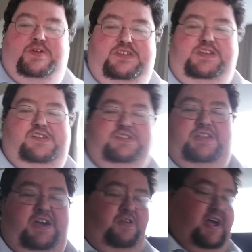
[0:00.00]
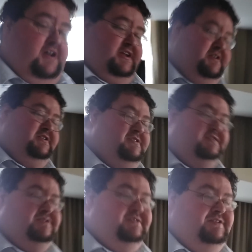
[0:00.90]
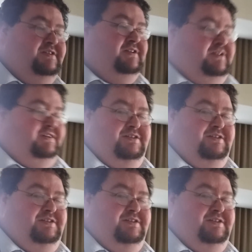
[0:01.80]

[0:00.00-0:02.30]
went to Disneyland, right, honey? Yes.